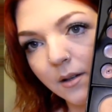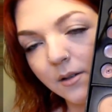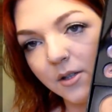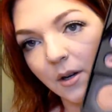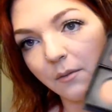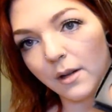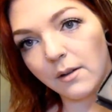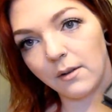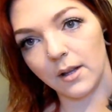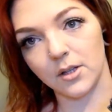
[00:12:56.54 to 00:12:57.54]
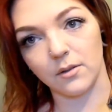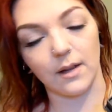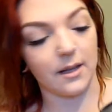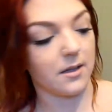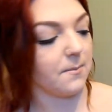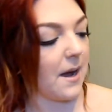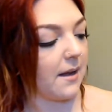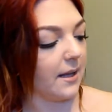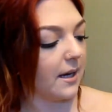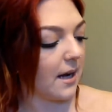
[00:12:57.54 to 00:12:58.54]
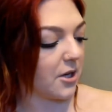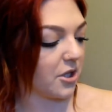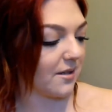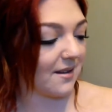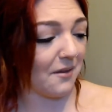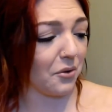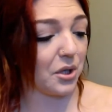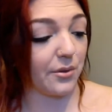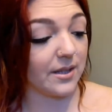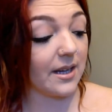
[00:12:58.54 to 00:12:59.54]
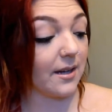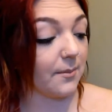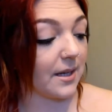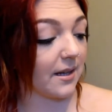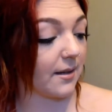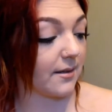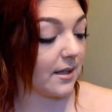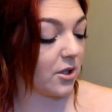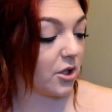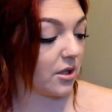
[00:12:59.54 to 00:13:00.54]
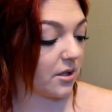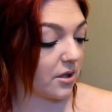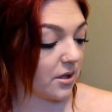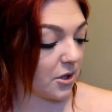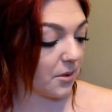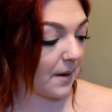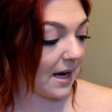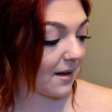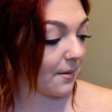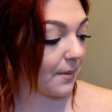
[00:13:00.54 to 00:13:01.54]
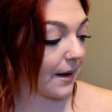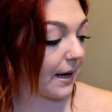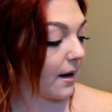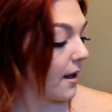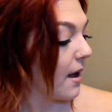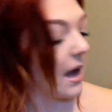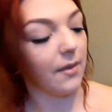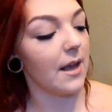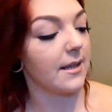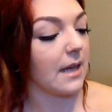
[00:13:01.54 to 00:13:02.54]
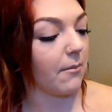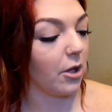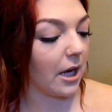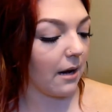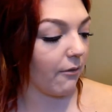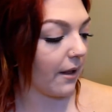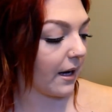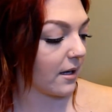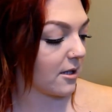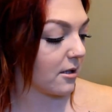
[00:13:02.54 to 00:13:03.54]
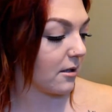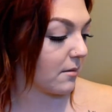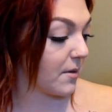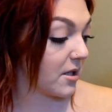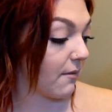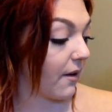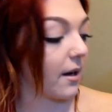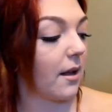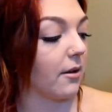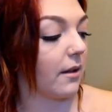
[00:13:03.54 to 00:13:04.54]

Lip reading: So I really, really do like this palette. I just never use it because it's just such a pain in the butt. Unless I'm looking for like a specific color.